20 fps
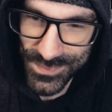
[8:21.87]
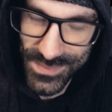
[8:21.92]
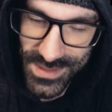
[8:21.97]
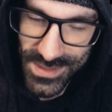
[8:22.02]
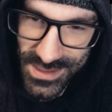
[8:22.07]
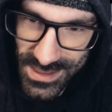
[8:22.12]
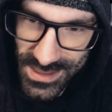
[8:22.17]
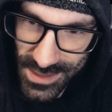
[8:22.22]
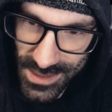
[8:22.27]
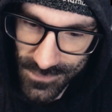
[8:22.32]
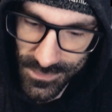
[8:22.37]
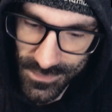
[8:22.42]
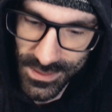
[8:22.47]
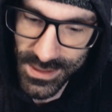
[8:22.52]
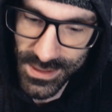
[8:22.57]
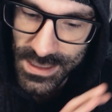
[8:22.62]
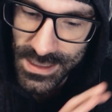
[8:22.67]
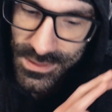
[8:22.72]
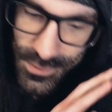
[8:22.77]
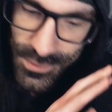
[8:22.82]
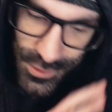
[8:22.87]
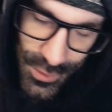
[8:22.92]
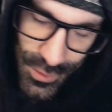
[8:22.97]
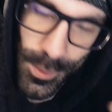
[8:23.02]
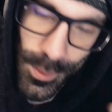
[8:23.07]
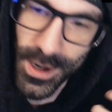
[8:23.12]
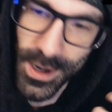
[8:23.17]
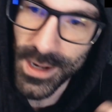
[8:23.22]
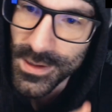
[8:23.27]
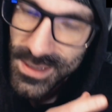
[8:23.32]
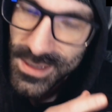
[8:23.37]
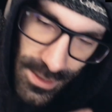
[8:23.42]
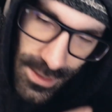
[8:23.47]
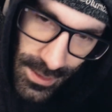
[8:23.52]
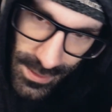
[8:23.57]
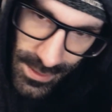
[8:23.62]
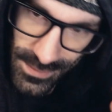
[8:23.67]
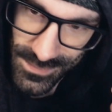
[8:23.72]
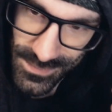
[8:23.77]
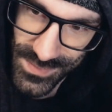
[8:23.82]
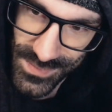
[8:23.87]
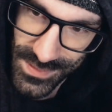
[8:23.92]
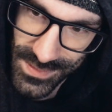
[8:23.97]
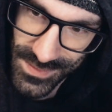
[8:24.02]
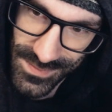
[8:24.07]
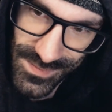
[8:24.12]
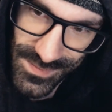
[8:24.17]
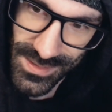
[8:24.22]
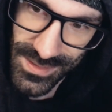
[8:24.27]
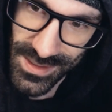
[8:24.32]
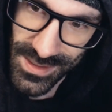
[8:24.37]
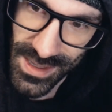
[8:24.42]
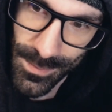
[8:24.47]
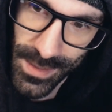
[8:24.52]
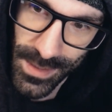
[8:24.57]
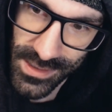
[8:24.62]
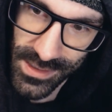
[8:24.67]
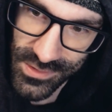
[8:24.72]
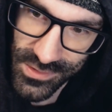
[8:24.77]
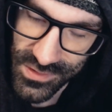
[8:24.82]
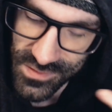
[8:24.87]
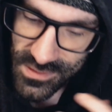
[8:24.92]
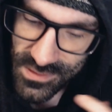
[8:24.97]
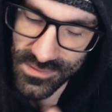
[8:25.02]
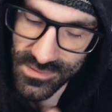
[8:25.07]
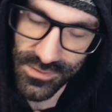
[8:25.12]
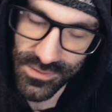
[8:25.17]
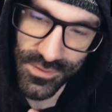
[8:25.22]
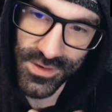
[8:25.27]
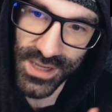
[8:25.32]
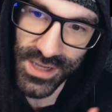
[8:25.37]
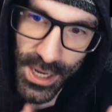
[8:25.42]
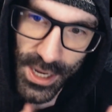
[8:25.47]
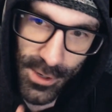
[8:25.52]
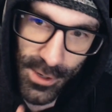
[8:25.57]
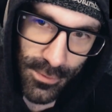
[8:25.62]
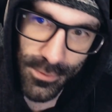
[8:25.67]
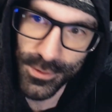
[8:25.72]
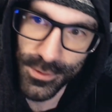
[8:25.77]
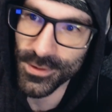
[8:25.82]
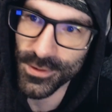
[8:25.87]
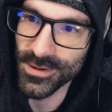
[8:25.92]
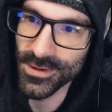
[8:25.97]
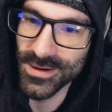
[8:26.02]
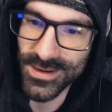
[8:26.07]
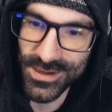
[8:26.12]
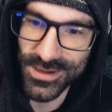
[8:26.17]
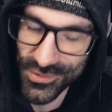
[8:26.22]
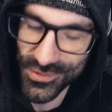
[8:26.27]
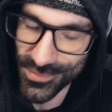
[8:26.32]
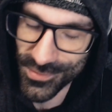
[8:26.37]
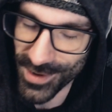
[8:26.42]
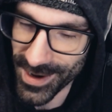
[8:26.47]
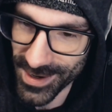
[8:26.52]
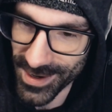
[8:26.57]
He kind of like intertwined it all and made it just this killer track